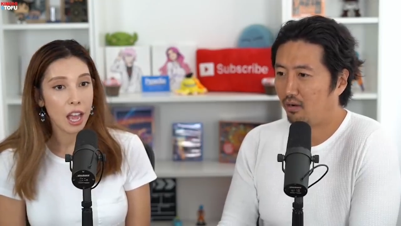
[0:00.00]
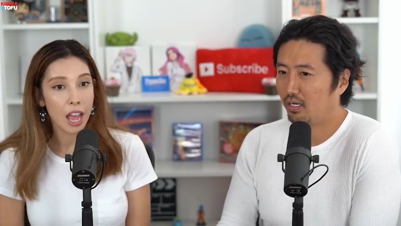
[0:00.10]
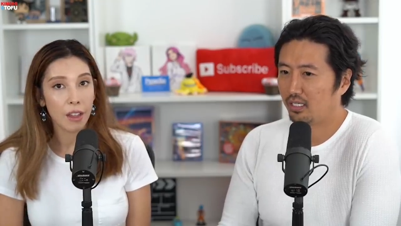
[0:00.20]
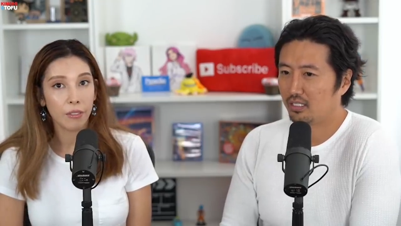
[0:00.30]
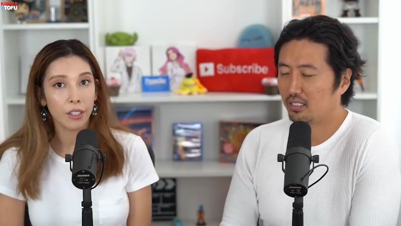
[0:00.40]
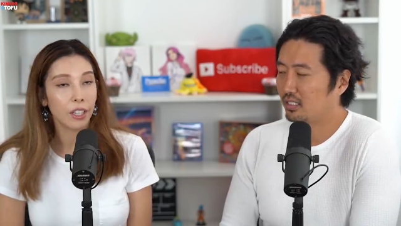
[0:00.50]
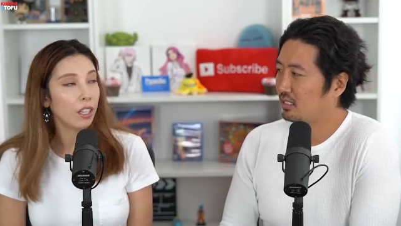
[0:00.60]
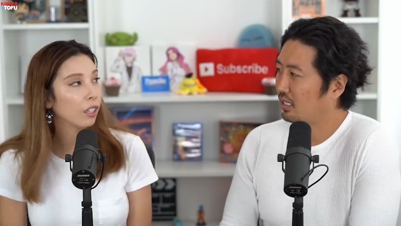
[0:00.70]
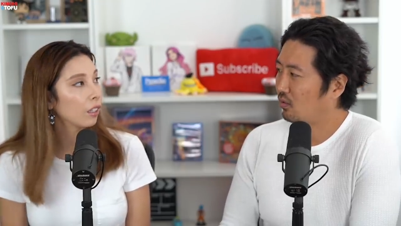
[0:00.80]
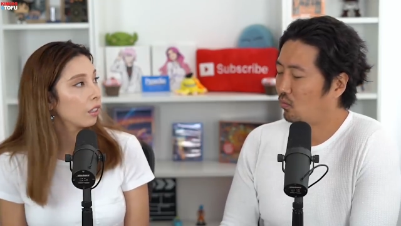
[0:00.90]
Speaker 1: And it's just
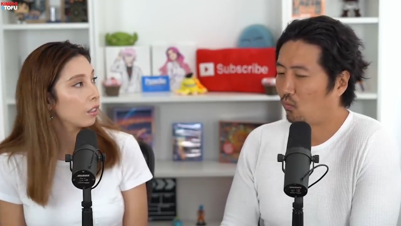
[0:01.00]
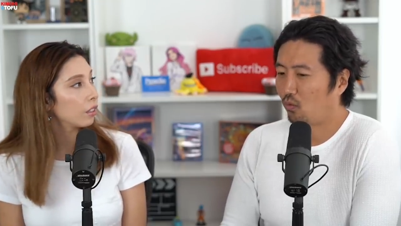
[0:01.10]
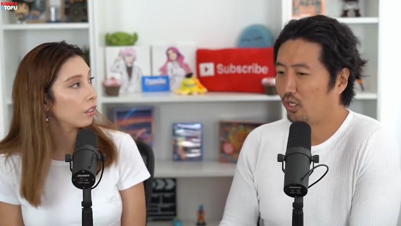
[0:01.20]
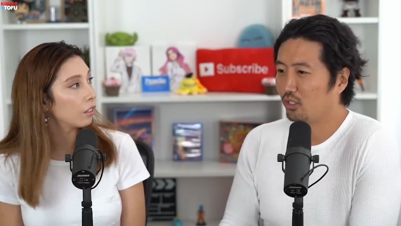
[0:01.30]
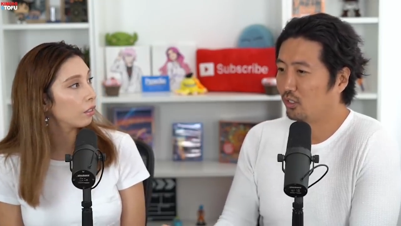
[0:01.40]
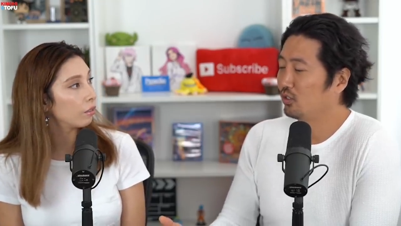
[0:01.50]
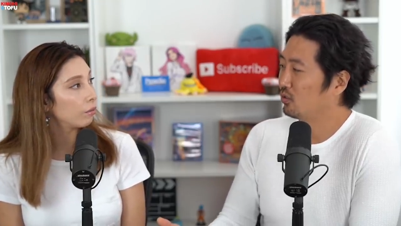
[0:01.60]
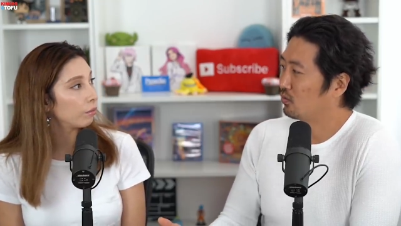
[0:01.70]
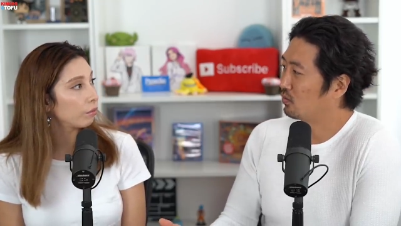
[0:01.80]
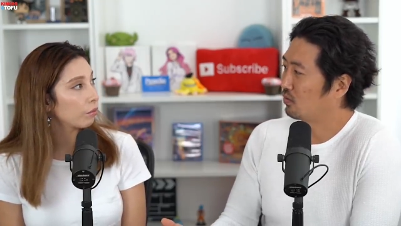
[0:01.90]
like, what do you
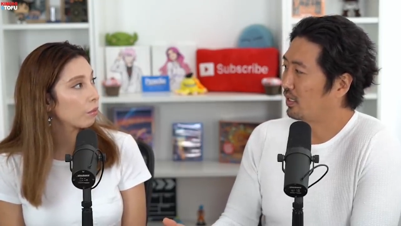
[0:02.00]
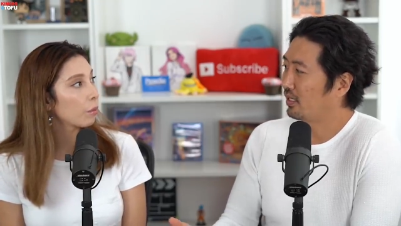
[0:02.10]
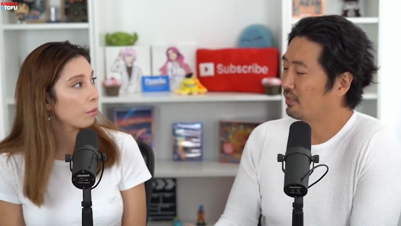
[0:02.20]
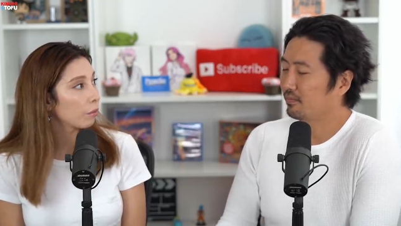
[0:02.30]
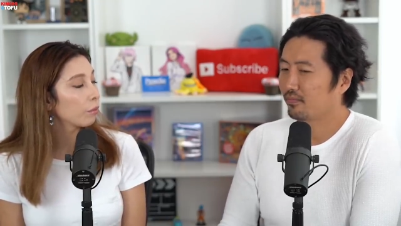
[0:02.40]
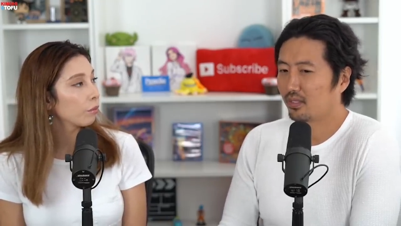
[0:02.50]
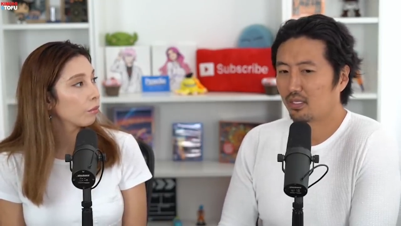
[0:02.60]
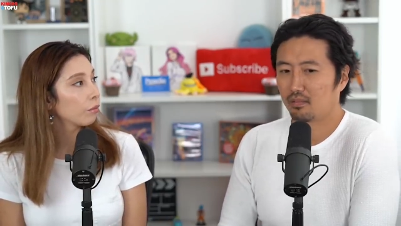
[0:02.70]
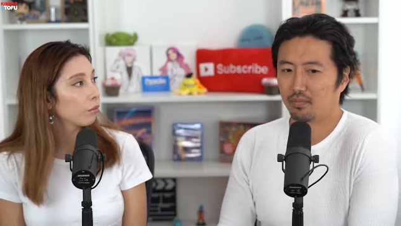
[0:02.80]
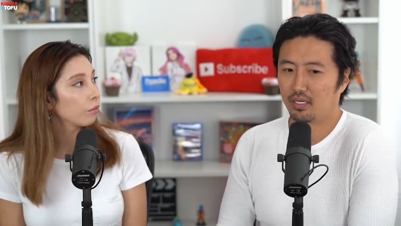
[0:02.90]
do? Right.
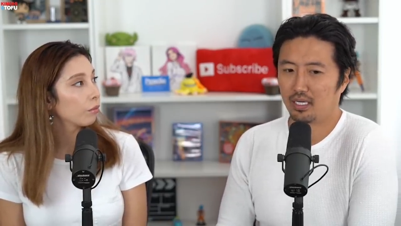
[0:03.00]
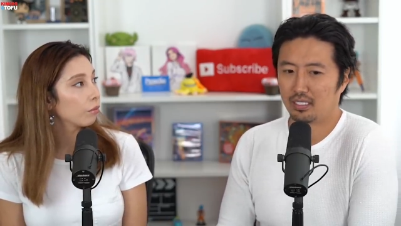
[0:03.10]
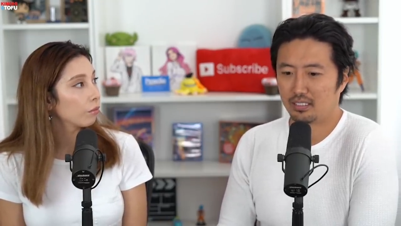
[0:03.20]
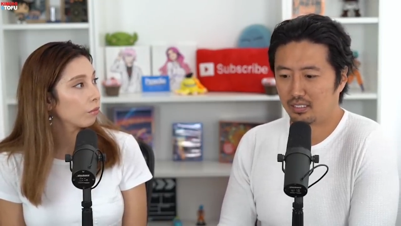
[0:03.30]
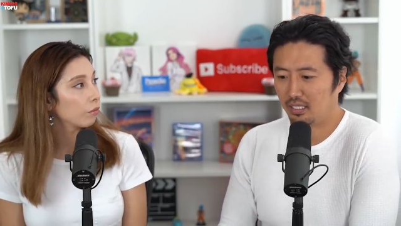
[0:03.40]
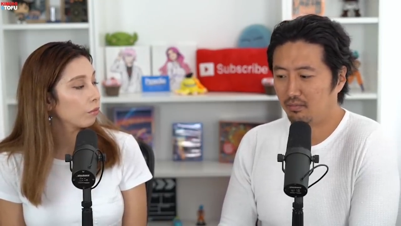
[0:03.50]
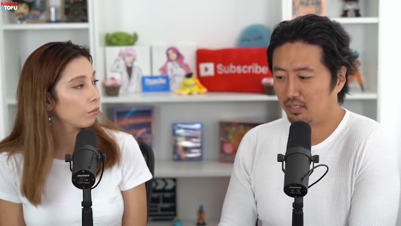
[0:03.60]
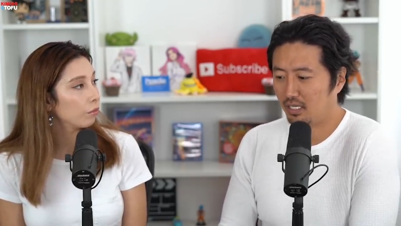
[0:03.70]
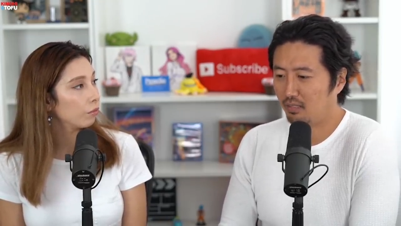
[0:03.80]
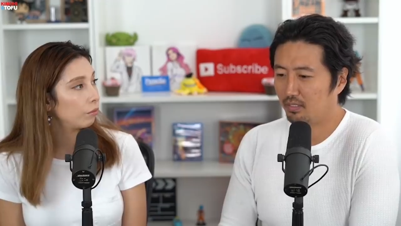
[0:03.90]
But at the same
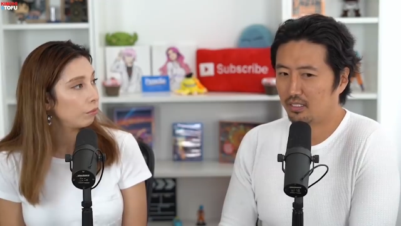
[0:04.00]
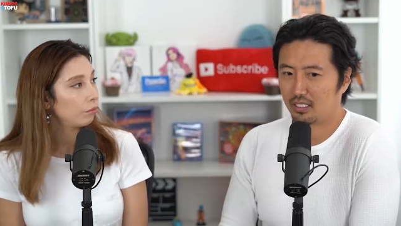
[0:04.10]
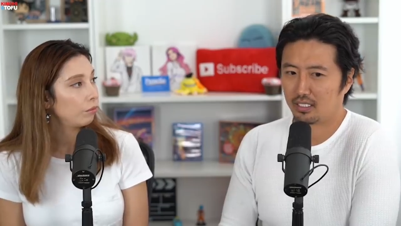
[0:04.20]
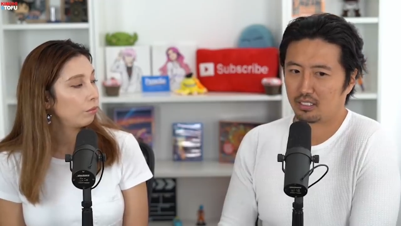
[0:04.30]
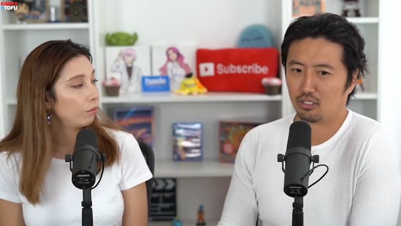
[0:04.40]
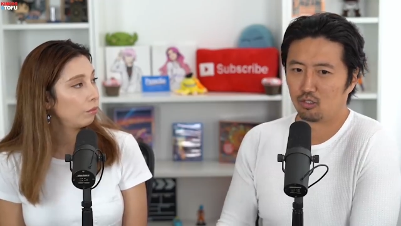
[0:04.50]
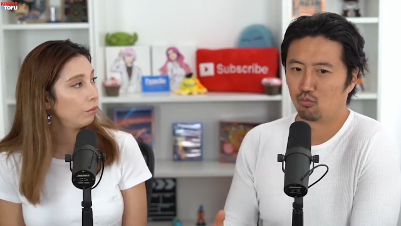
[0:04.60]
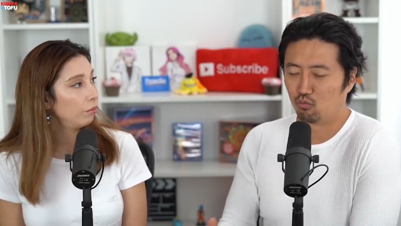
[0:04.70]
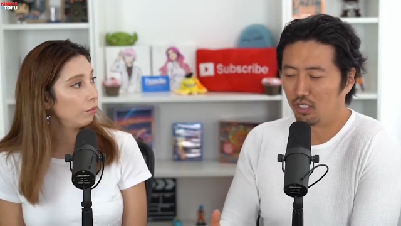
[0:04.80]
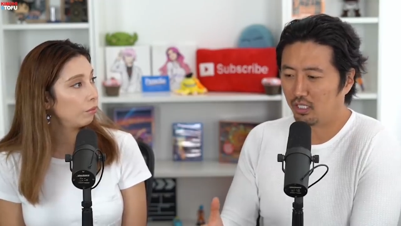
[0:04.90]
time, it's like, do you
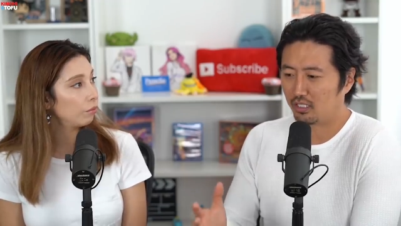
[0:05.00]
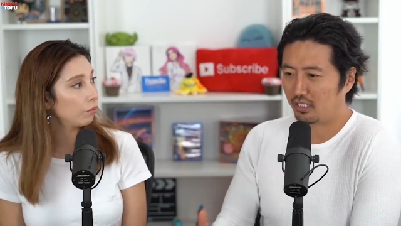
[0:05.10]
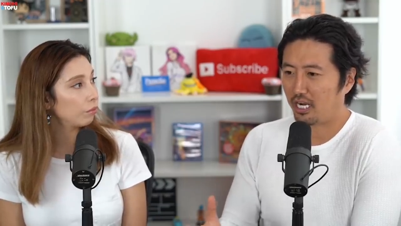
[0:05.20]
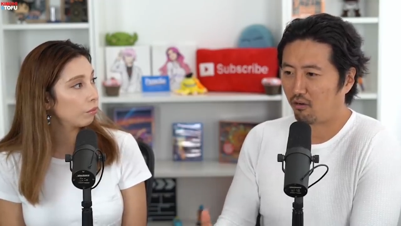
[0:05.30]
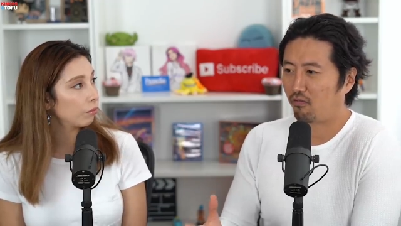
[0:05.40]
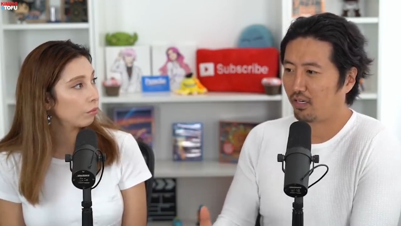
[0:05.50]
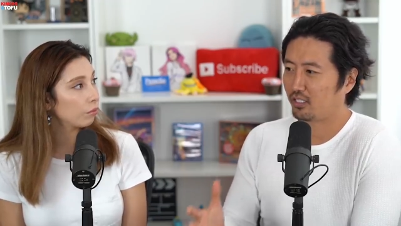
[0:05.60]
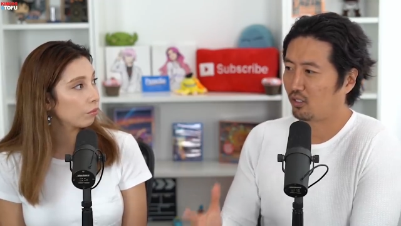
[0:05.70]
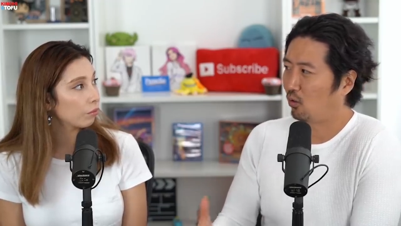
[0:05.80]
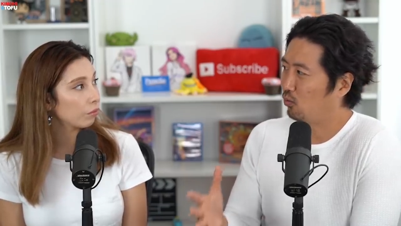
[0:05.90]
really sacrifice
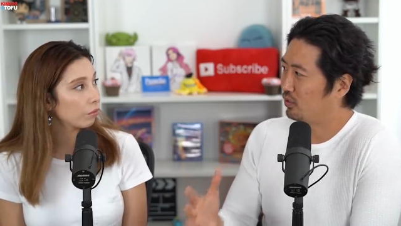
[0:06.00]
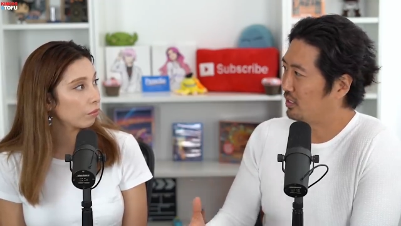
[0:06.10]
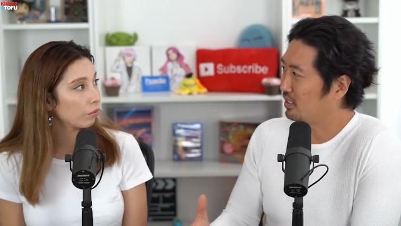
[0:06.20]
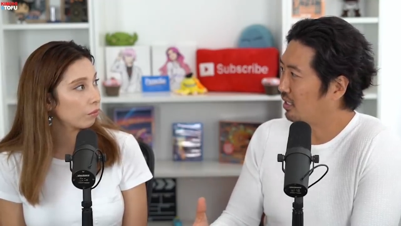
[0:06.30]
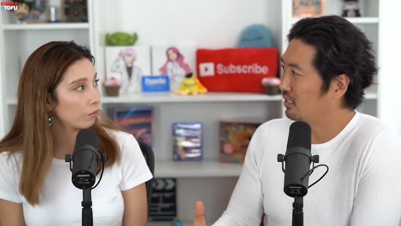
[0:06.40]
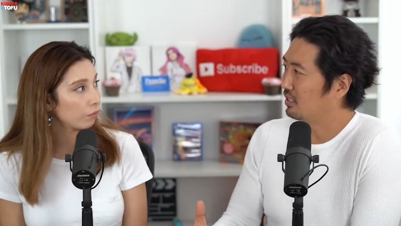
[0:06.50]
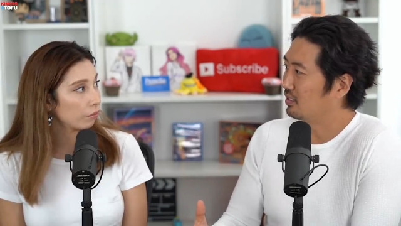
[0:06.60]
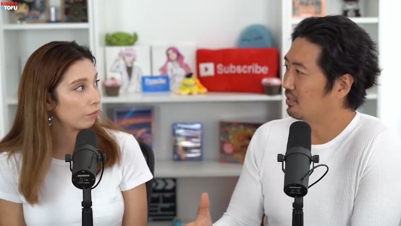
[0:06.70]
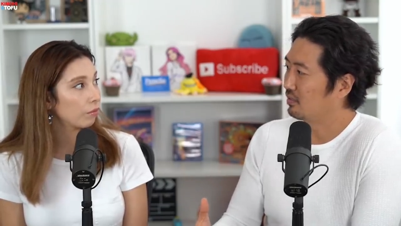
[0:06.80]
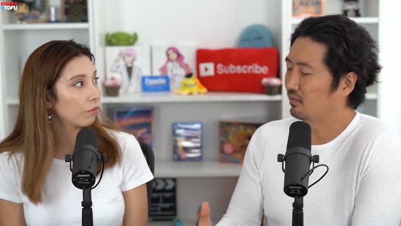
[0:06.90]
your own son
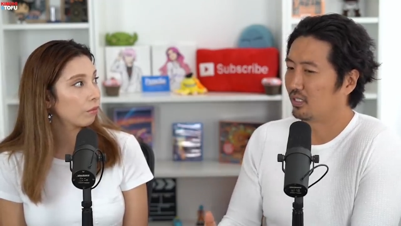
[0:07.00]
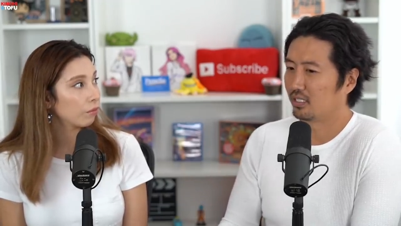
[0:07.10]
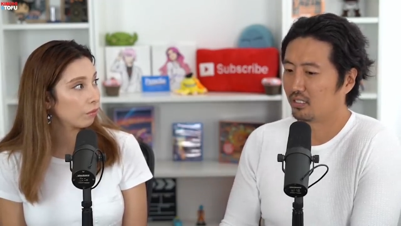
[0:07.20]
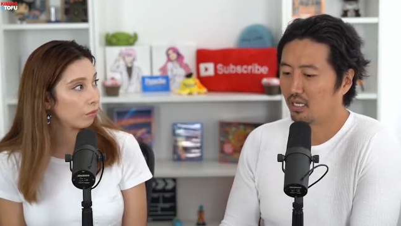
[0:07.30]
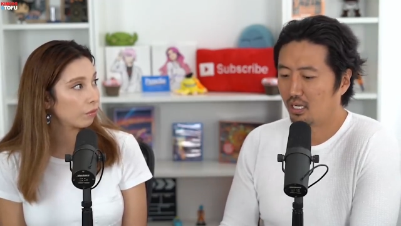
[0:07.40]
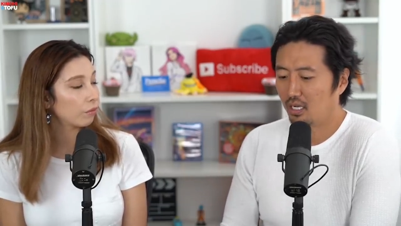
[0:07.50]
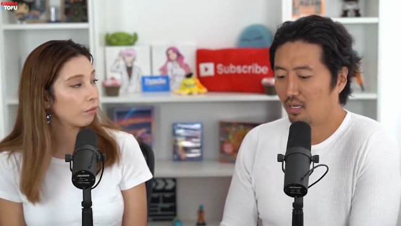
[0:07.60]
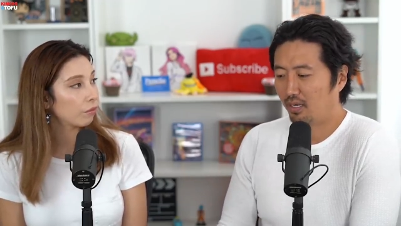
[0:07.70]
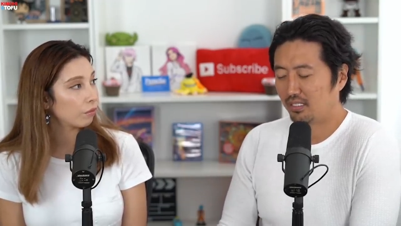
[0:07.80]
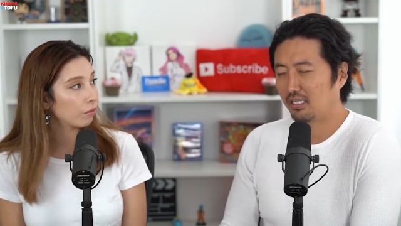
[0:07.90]
for this?
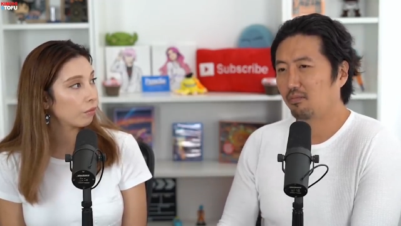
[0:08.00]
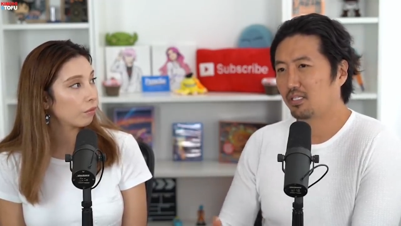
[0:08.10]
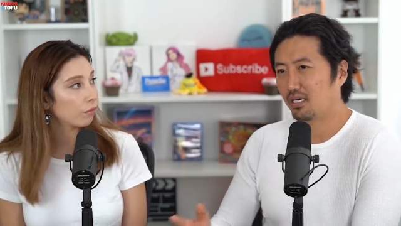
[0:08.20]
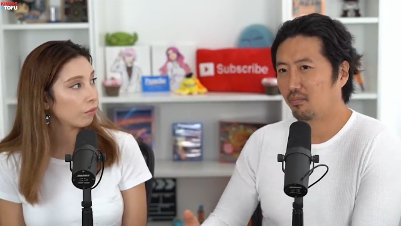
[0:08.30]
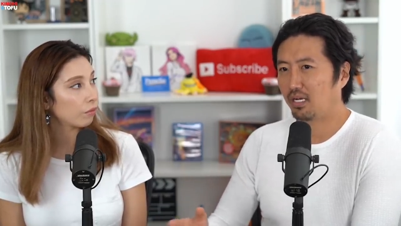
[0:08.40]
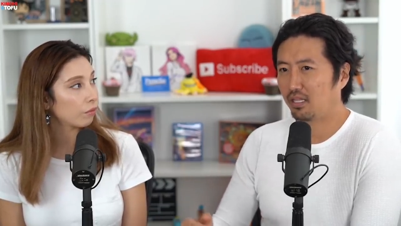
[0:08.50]
But at the same time, I